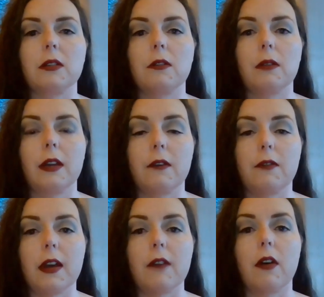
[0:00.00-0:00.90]
So, like if
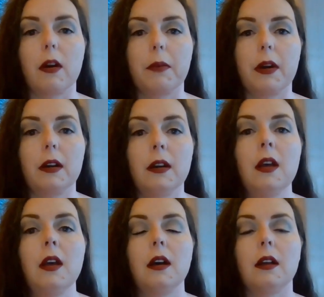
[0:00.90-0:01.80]
you have heartburn,
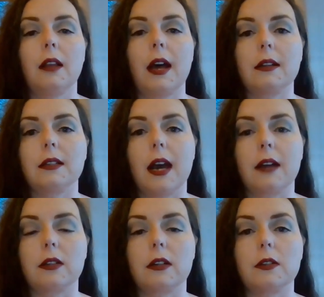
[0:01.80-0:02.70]
a lot of
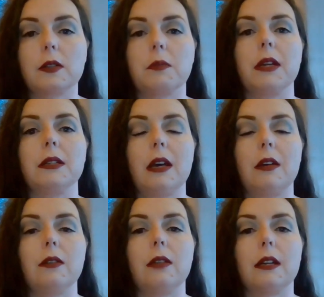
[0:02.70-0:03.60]
doctors might tell
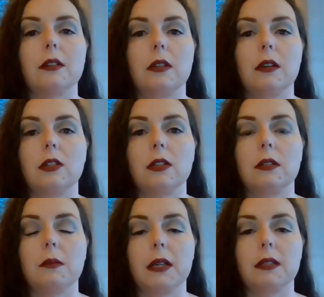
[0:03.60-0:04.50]
you that it's good
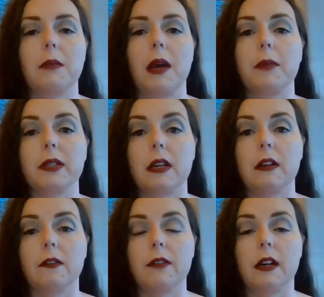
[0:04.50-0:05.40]
just to mix some apple
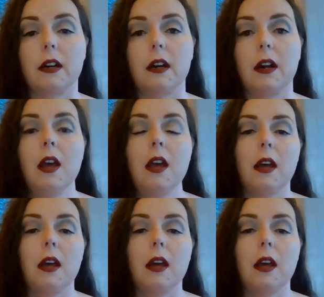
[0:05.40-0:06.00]
cider vinegar